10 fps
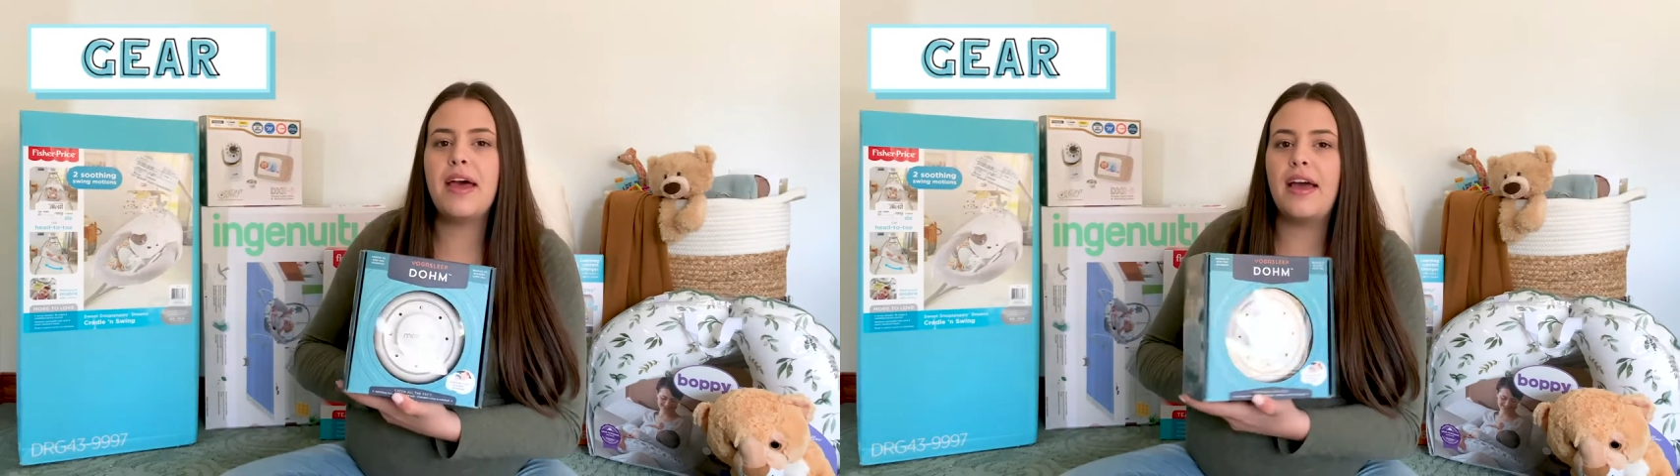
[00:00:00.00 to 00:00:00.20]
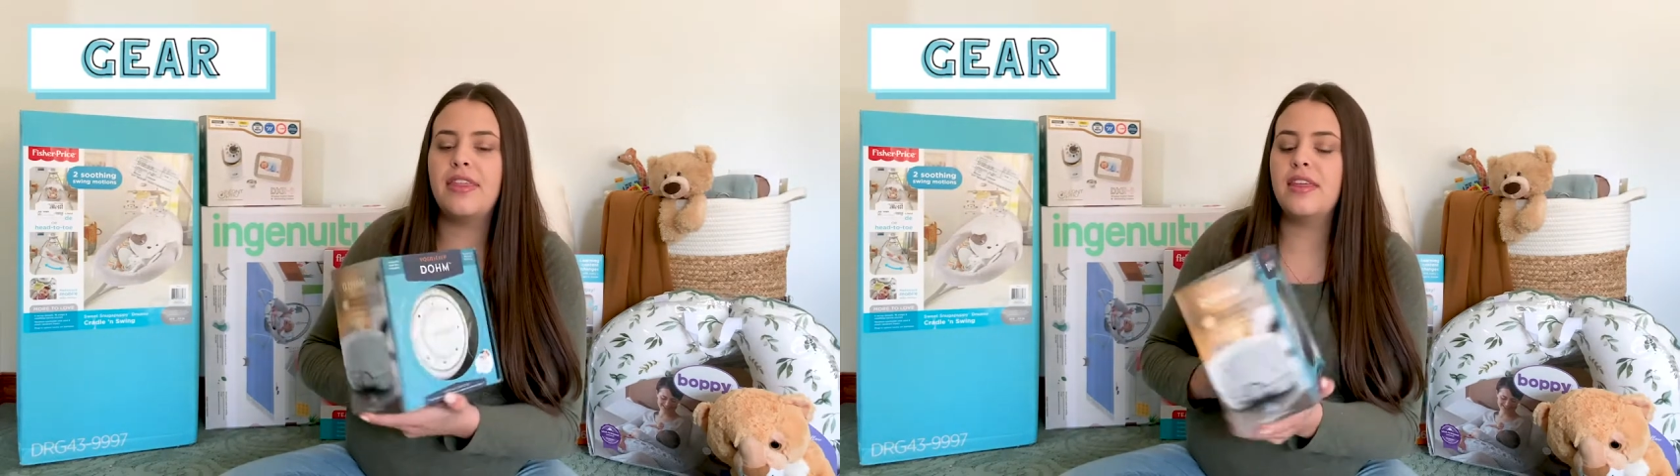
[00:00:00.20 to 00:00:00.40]

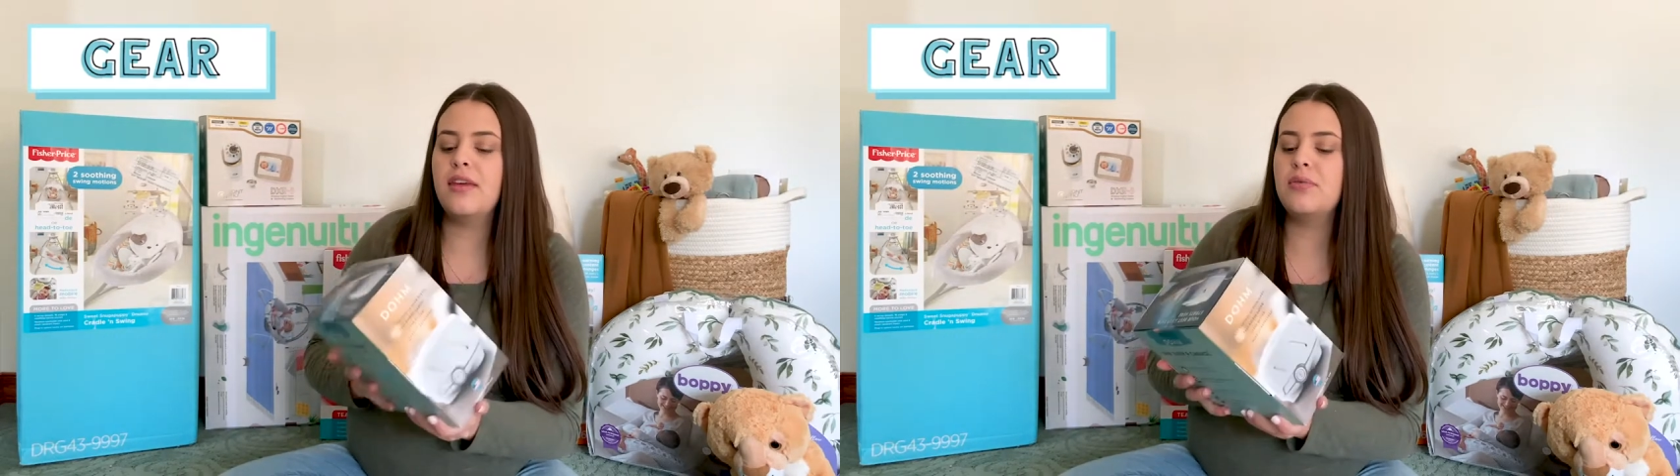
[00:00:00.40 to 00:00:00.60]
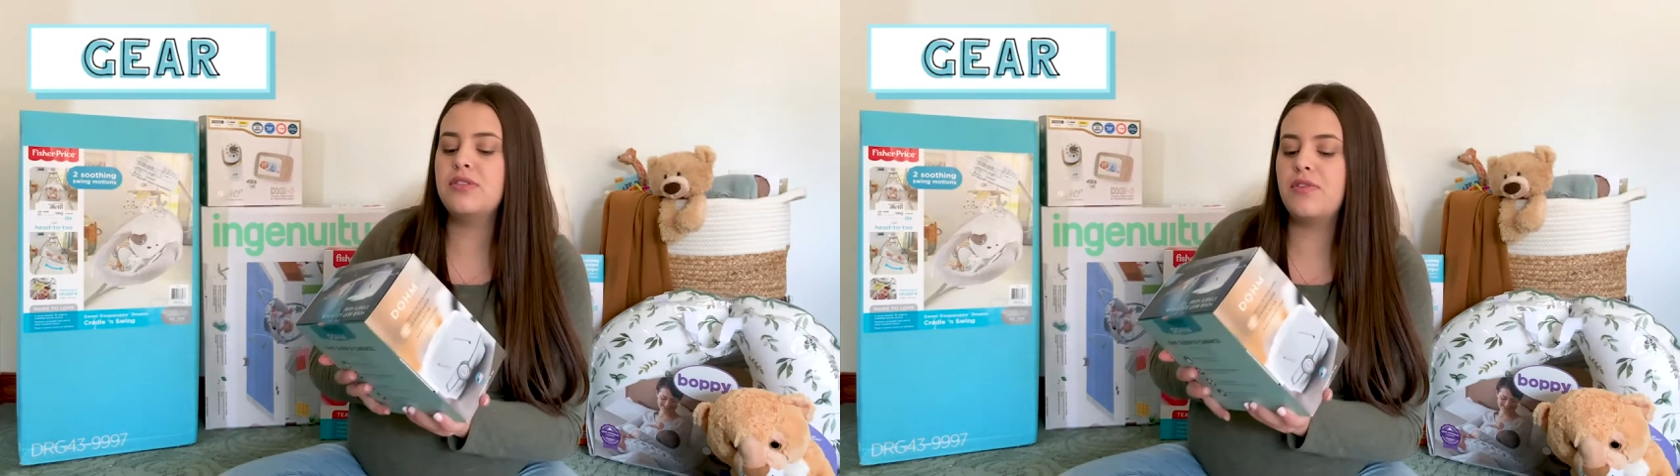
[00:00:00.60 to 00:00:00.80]
I think
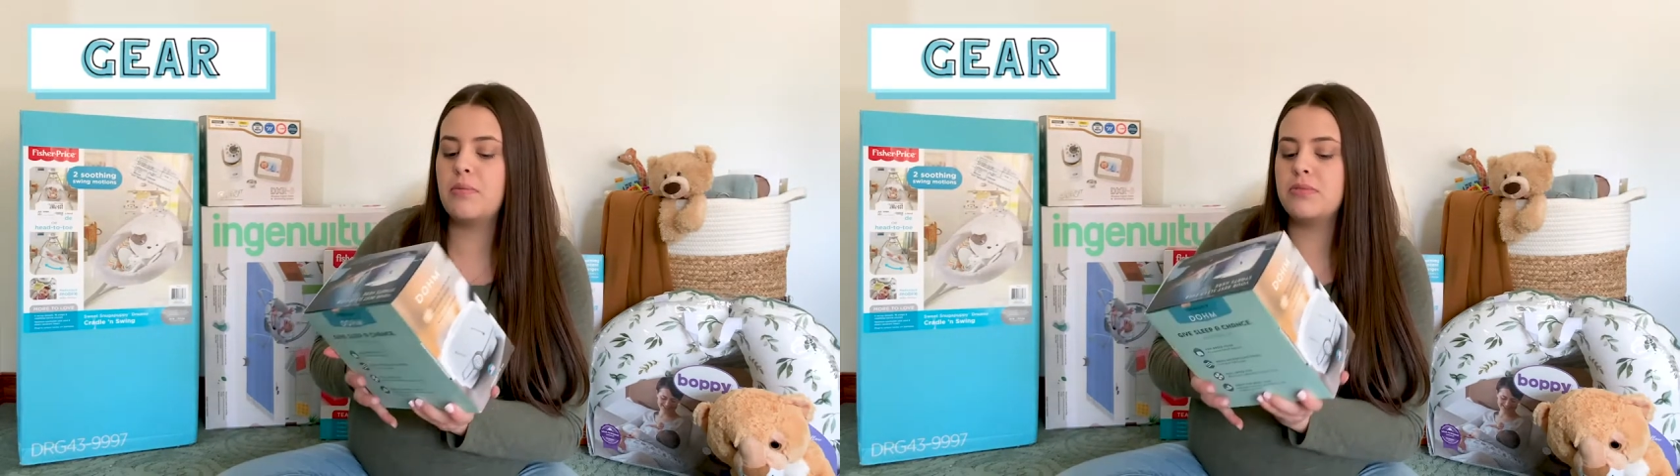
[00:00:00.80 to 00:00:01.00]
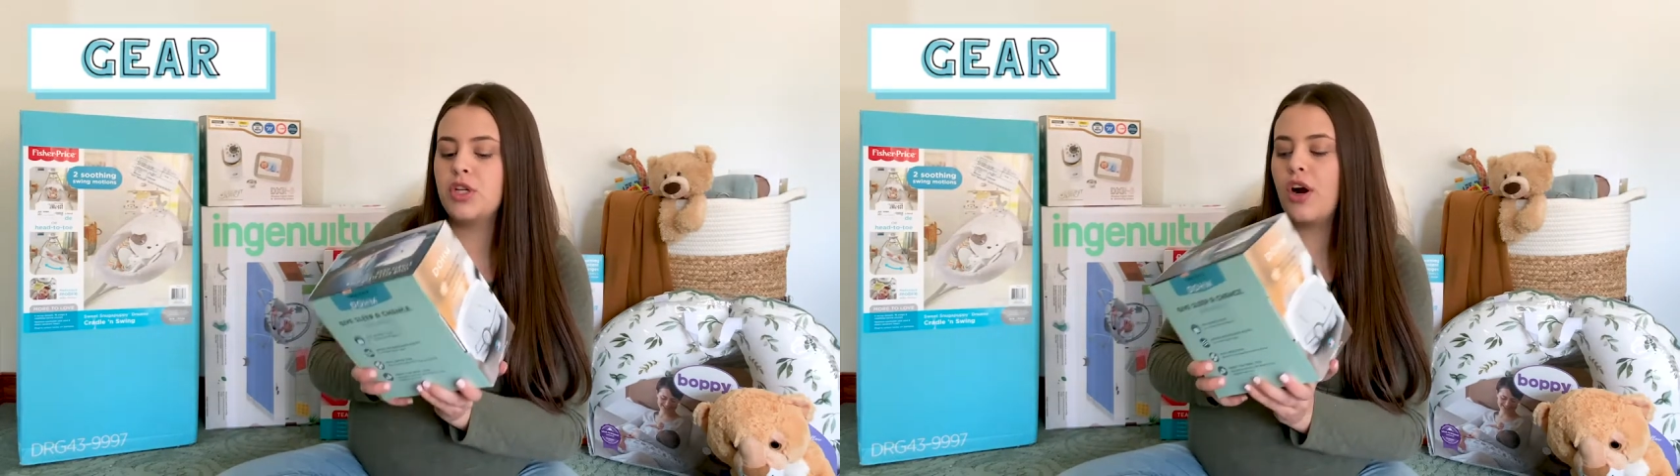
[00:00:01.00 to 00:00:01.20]
it was
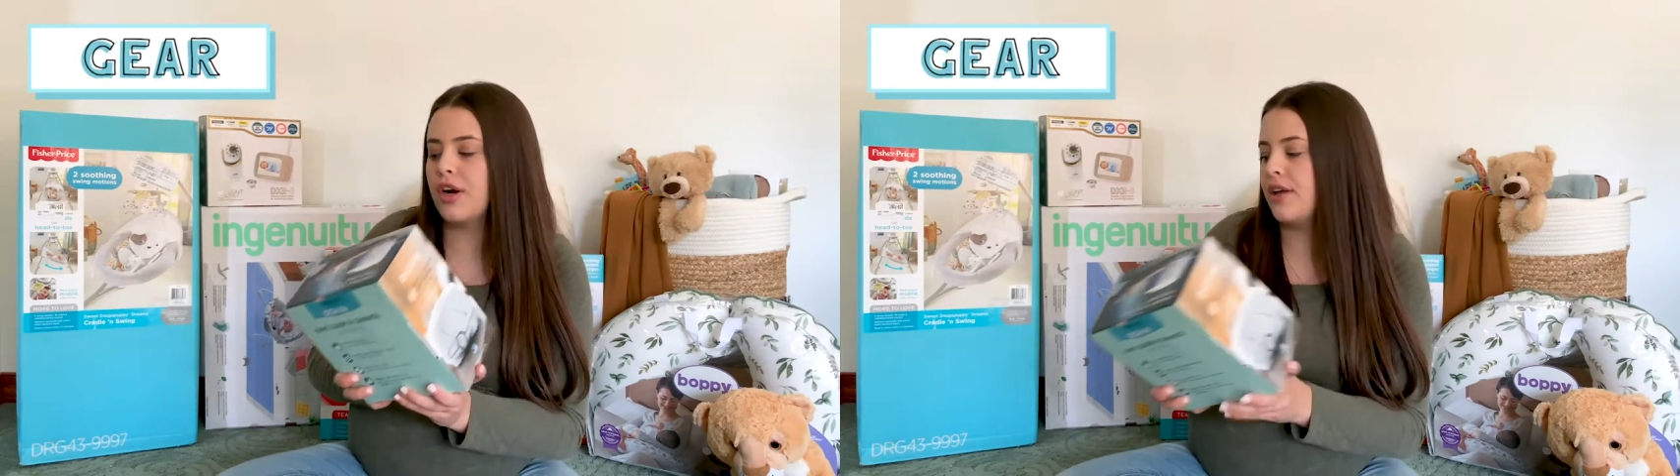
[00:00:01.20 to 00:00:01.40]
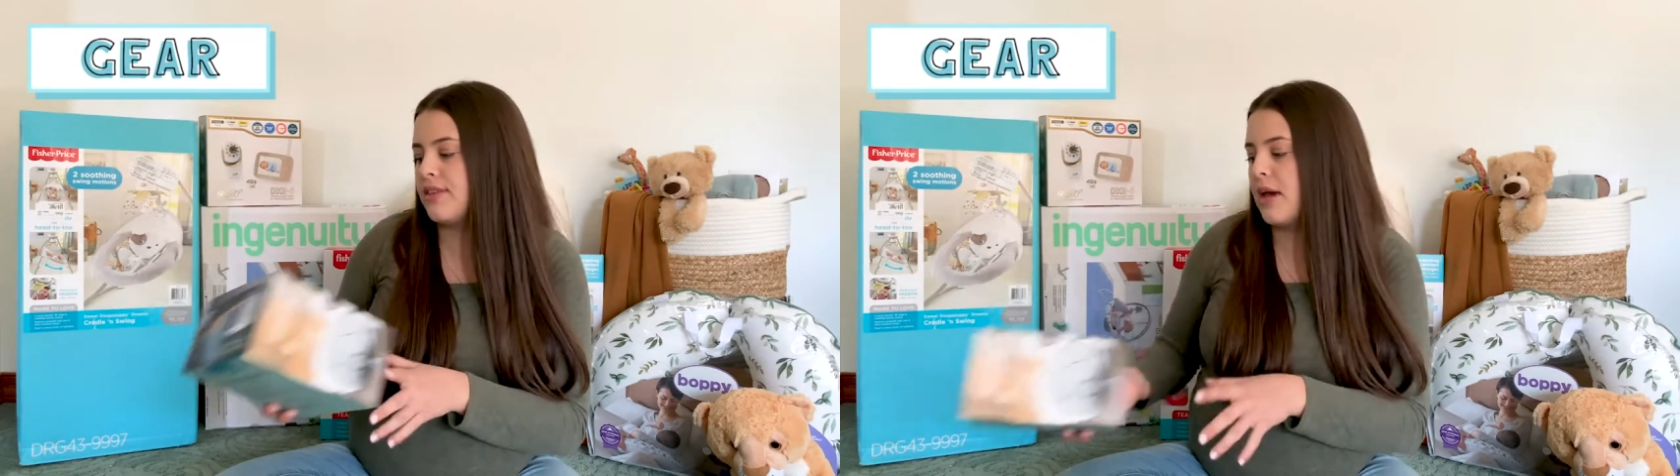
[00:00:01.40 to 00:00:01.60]
from
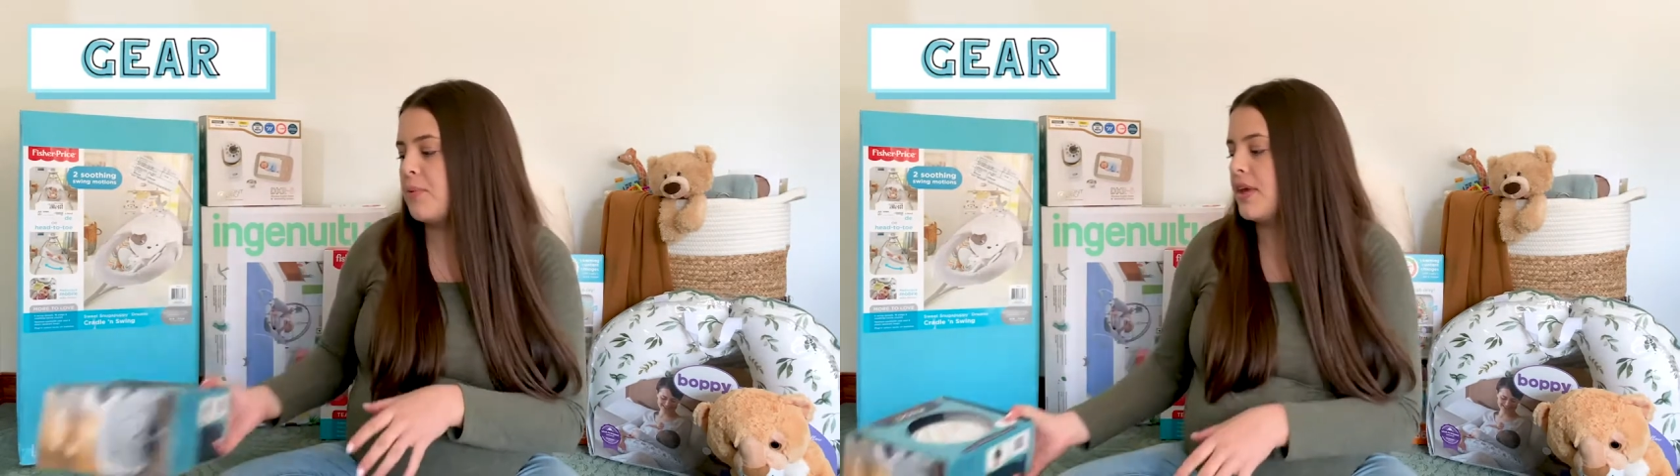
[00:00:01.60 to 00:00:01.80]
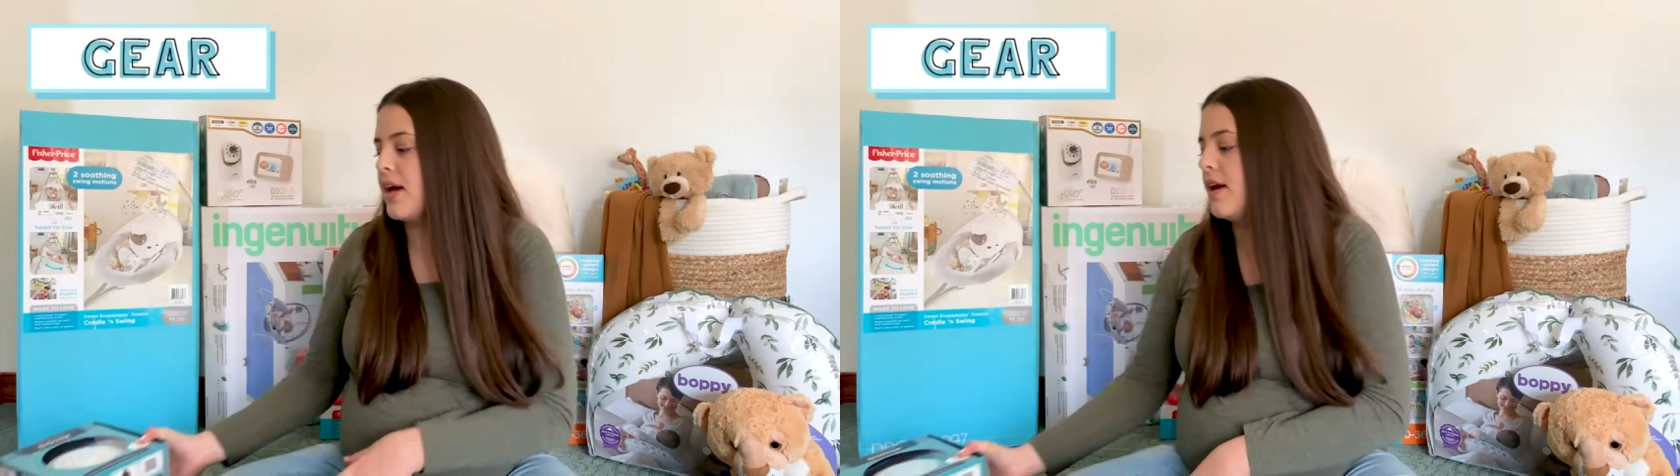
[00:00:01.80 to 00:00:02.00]
Target that
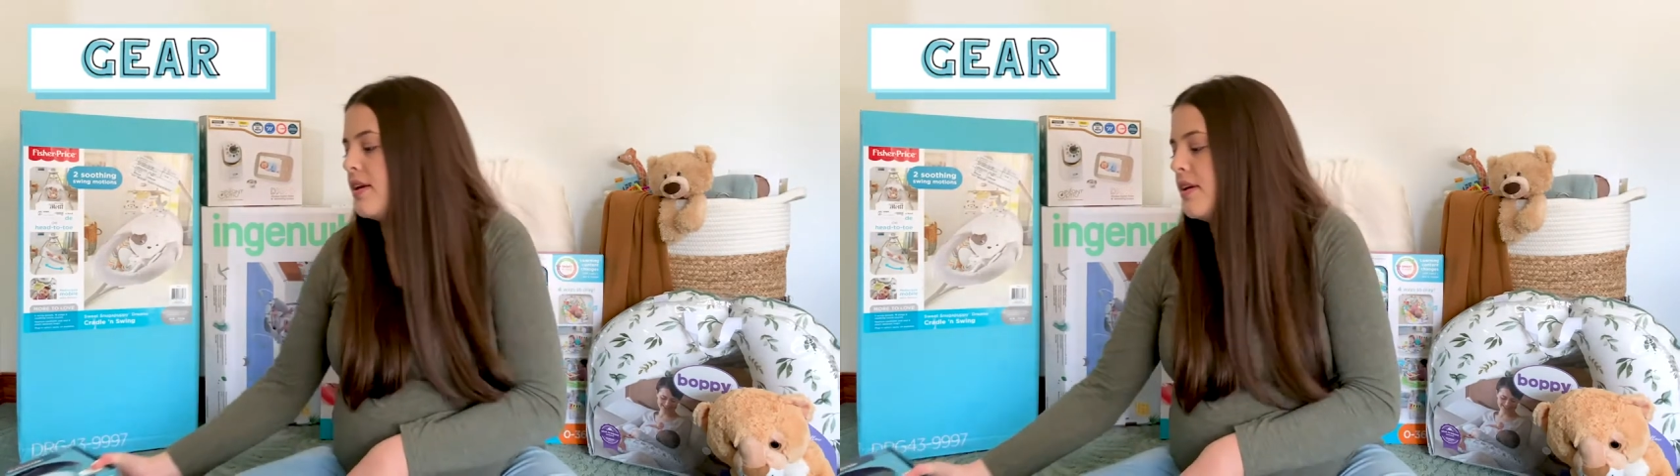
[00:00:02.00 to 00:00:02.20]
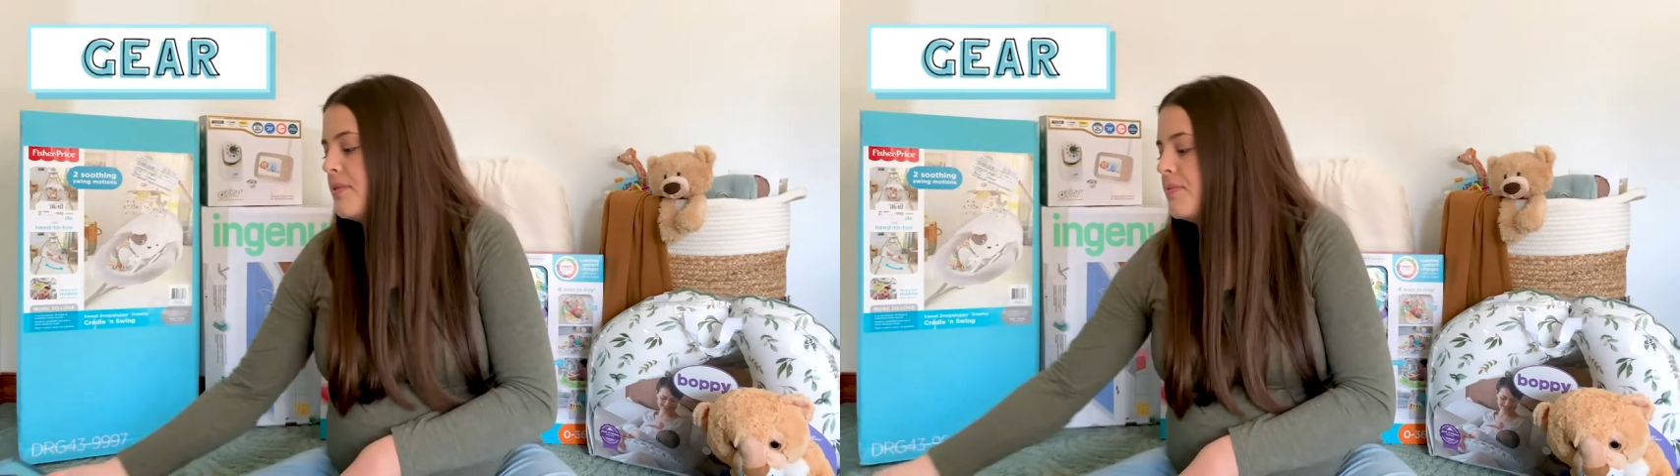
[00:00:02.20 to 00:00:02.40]
we got it.